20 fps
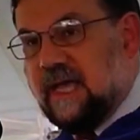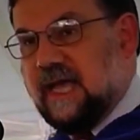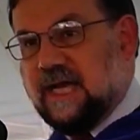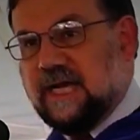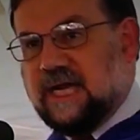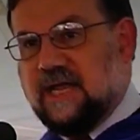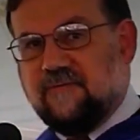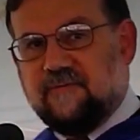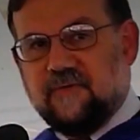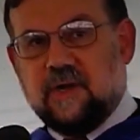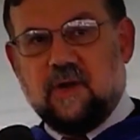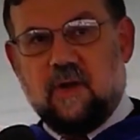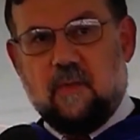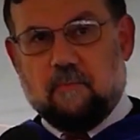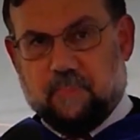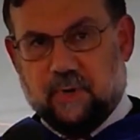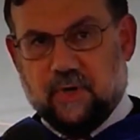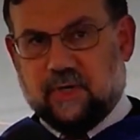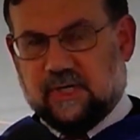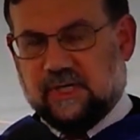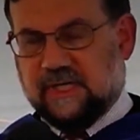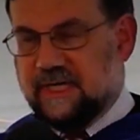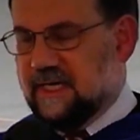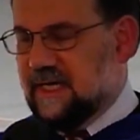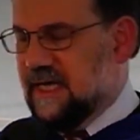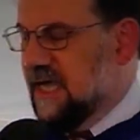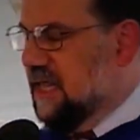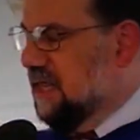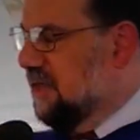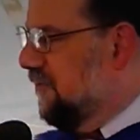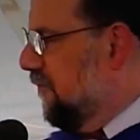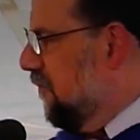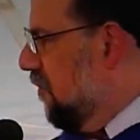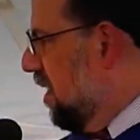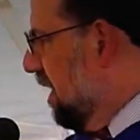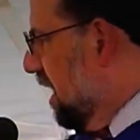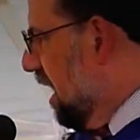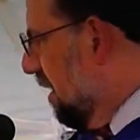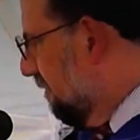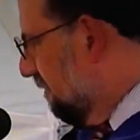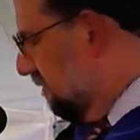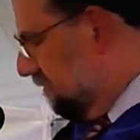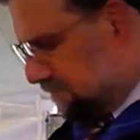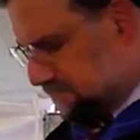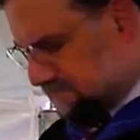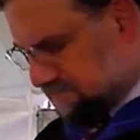and even Berkeley, California.